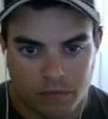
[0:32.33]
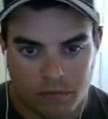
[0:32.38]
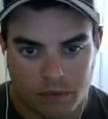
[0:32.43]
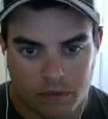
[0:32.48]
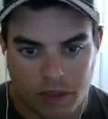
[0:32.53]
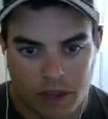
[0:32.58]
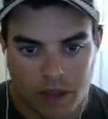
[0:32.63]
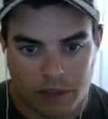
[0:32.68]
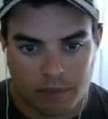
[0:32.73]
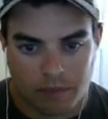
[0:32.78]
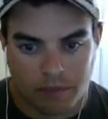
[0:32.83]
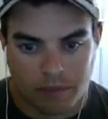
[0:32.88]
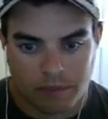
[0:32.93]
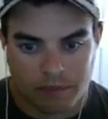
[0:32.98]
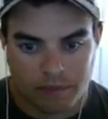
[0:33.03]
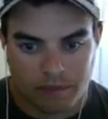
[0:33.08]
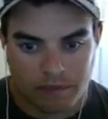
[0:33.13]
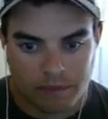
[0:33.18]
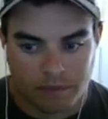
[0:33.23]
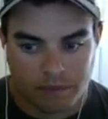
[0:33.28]
Okay.
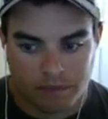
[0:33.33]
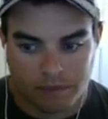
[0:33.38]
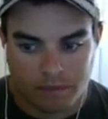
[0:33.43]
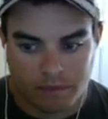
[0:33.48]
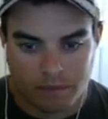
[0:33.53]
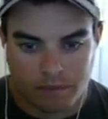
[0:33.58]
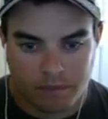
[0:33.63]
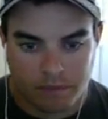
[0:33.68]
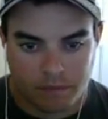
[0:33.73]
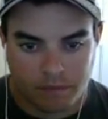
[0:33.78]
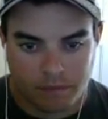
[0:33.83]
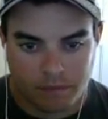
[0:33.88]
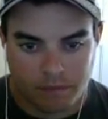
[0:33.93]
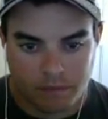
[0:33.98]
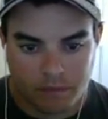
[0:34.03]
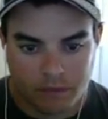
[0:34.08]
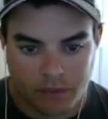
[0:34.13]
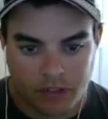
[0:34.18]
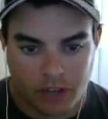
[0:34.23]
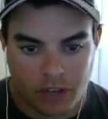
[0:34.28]

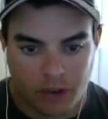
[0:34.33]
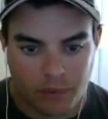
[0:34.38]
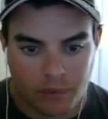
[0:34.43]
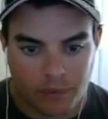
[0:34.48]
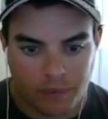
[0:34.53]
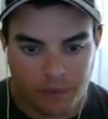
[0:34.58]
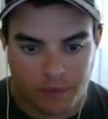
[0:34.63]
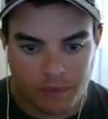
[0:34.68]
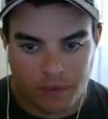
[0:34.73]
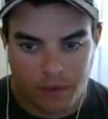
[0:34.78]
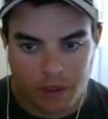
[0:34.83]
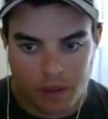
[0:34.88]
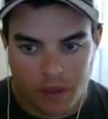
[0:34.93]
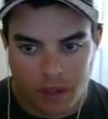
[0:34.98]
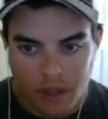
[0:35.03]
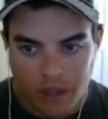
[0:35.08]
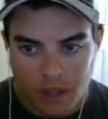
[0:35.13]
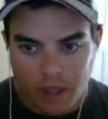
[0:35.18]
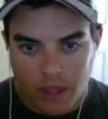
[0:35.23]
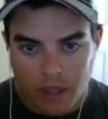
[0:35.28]
So,
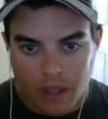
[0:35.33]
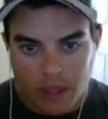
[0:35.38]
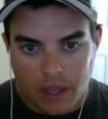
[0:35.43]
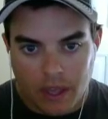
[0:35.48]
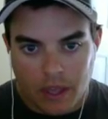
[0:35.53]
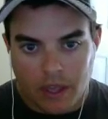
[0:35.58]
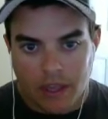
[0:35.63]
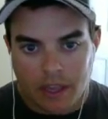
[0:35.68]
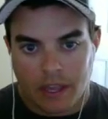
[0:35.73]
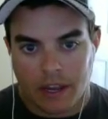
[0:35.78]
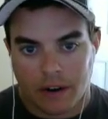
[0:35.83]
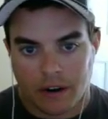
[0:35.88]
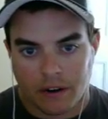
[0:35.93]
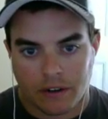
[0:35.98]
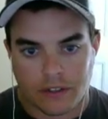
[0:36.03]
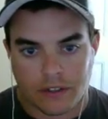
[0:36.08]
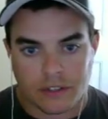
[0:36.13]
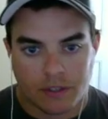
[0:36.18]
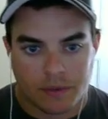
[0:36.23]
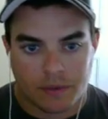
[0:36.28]

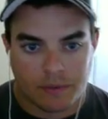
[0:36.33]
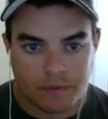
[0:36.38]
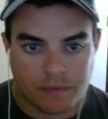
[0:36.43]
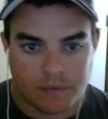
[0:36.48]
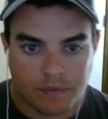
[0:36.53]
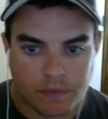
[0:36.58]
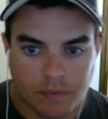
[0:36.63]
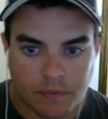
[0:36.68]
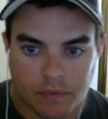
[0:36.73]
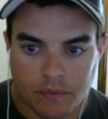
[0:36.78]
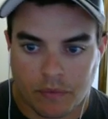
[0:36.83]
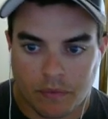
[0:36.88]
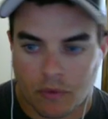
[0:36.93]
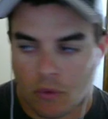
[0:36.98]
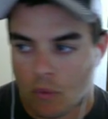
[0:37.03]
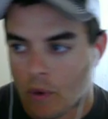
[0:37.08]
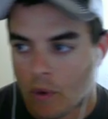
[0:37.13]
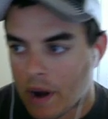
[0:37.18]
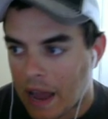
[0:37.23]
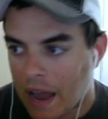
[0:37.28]
here's
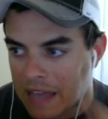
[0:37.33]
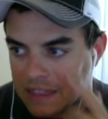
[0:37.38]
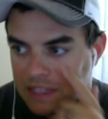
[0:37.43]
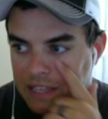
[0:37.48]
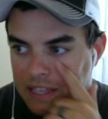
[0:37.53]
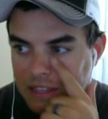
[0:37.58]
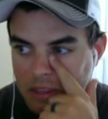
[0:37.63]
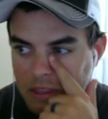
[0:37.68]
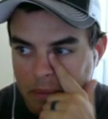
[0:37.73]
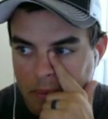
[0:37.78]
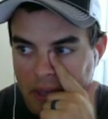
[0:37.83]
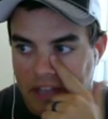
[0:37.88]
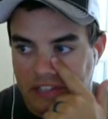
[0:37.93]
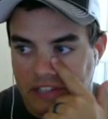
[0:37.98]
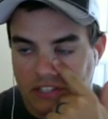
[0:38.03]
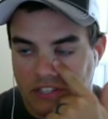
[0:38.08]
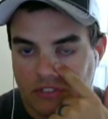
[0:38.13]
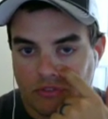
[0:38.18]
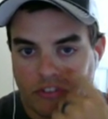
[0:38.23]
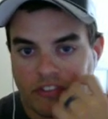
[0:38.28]
what I think the
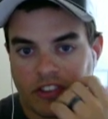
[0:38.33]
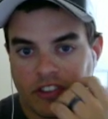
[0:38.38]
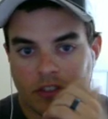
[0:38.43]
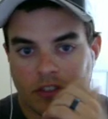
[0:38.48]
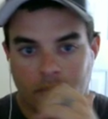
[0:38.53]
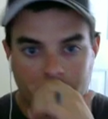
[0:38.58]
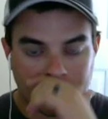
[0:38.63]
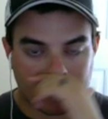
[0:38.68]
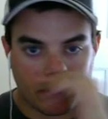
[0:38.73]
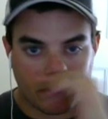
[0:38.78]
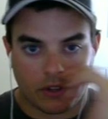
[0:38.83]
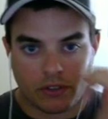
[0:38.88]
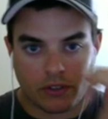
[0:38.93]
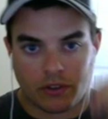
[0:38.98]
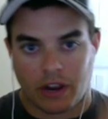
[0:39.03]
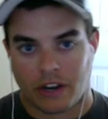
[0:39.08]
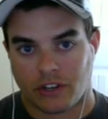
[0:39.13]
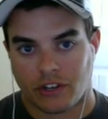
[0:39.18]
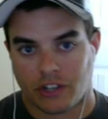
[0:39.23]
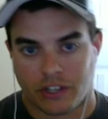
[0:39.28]
best 3v3
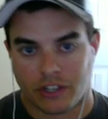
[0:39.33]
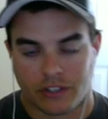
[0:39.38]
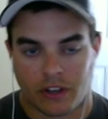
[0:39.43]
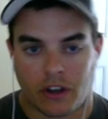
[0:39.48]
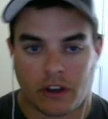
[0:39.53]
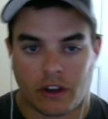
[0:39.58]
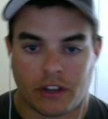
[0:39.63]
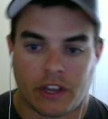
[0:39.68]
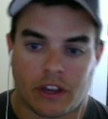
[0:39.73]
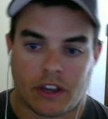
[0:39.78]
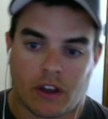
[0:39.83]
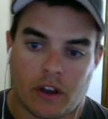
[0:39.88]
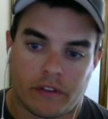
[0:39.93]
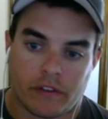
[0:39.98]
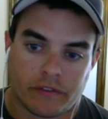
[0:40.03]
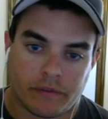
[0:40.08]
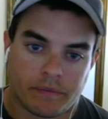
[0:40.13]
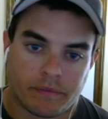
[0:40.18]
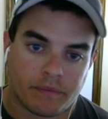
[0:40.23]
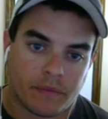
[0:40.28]
strategy is on kickoff.
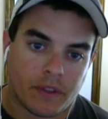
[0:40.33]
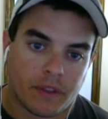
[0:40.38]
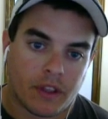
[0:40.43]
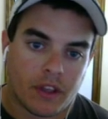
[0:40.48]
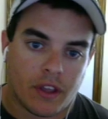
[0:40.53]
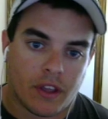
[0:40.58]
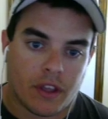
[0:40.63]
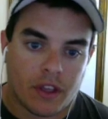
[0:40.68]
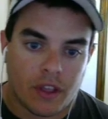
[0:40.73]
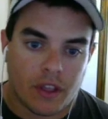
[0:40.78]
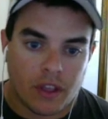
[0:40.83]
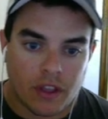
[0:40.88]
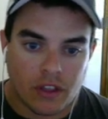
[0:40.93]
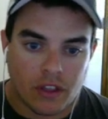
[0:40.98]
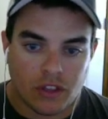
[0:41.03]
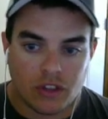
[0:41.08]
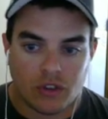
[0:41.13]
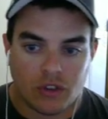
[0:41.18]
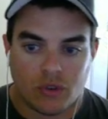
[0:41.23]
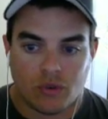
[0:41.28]

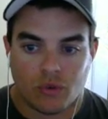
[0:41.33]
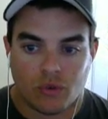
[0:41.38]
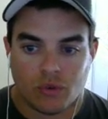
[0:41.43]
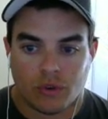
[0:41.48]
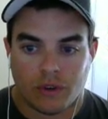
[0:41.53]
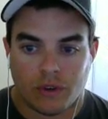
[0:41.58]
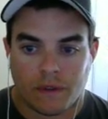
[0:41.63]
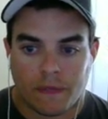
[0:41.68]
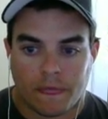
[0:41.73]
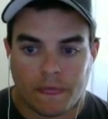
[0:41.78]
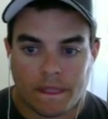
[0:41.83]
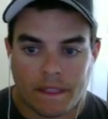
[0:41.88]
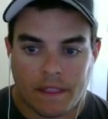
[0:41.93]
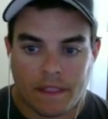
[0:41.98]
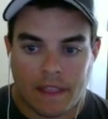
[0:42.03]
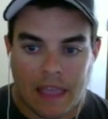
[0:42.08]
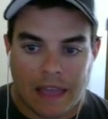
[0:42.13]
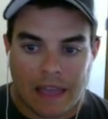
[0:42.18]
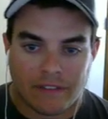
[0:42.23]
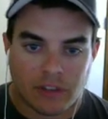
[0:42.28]
You
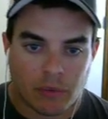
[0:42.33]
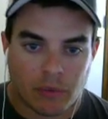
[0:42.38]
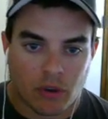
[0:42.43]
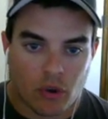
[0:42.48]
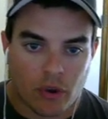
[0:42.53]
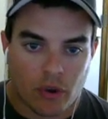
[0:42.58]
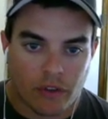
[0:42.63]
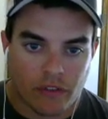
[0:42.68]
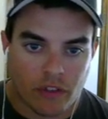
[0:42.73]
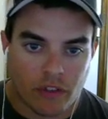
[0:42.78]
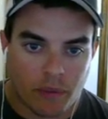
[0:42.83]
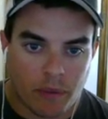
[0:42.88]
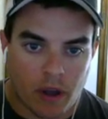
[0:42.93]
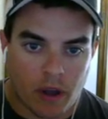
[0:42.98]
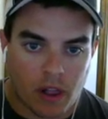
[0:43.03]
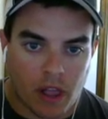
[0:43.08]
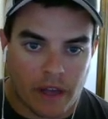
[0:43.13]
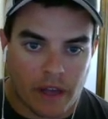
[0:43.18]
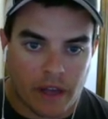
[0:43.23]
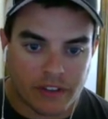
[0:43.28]
have someone going for the ball,
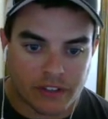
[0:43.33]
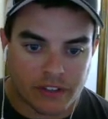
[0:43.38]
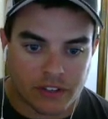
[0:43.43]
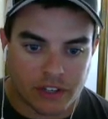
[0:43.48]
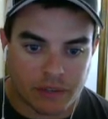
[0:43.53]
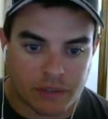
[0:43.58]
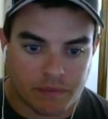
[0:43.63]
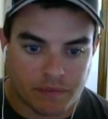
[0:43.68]
obviously.